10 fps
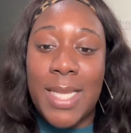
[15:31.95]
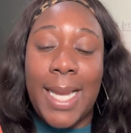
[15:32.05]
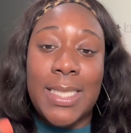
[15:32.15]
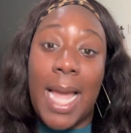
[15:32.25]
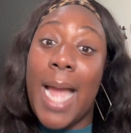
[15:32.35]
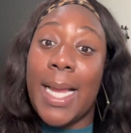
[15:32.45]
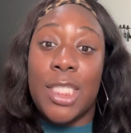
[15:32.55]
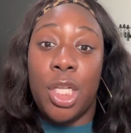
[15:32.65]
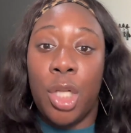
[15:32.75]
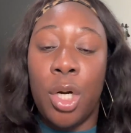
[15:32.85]
I
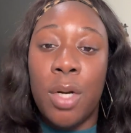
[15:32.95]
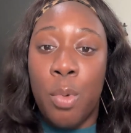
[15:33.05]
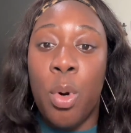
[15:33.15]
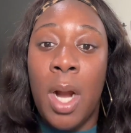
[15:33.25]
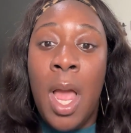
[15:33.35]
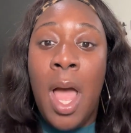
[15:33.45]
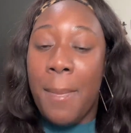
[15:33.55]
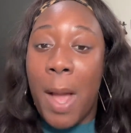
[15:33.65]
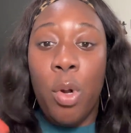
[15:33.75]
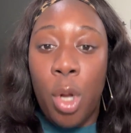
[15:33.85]
got to learn more
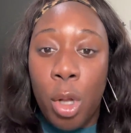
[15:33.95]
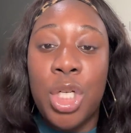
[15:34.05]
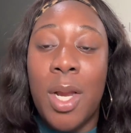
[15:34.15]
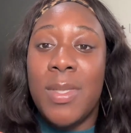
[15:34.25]
about culture.